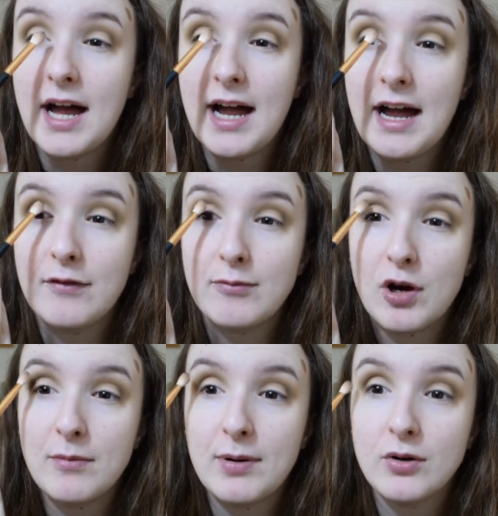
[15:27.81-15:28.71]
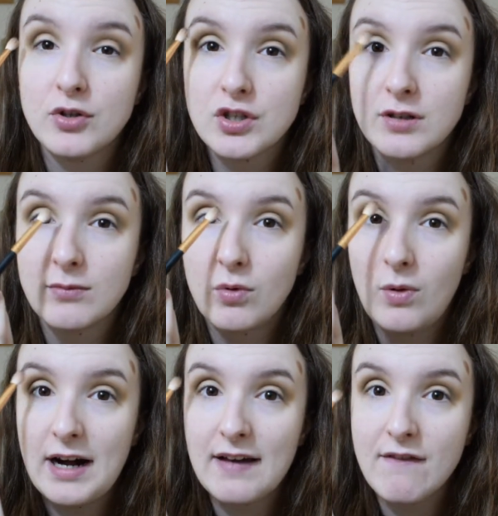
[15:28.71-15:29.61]
I have brought potion up
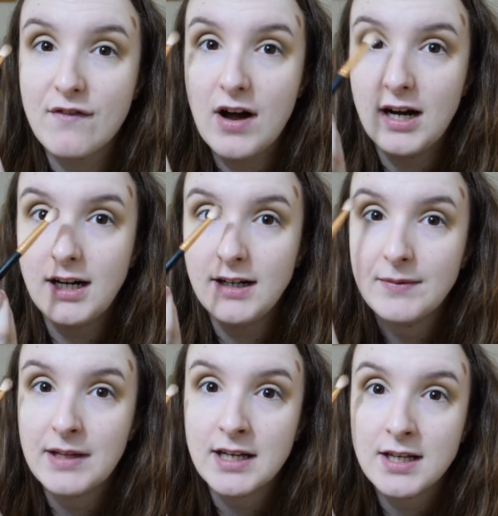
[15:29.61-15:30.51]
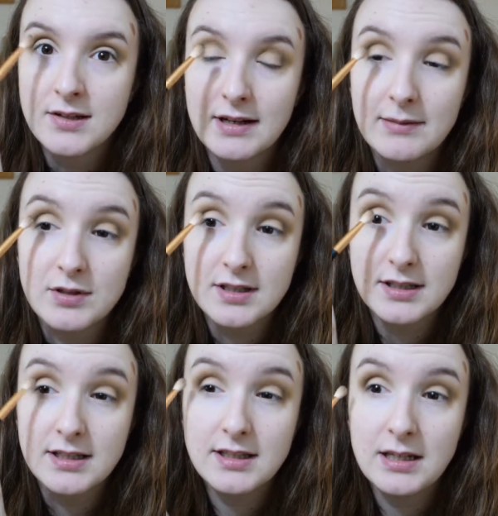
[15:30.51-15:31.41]
quite far, so I'm just
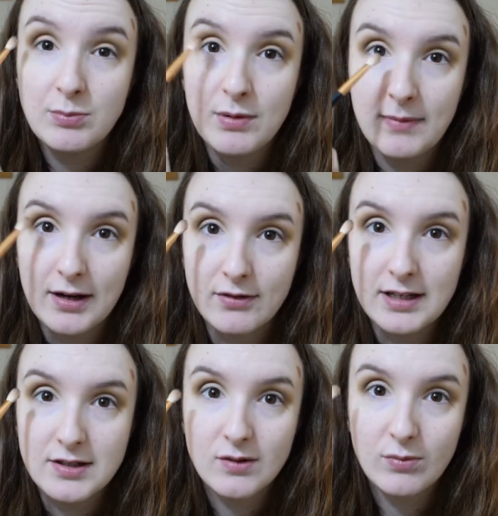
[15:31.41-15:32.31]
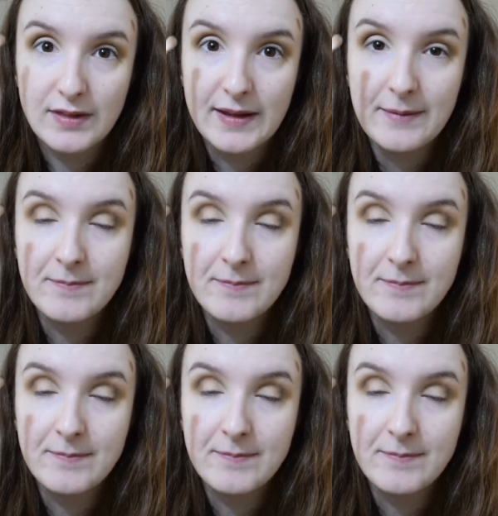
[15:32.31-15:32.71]
going to deepen my crease up with it.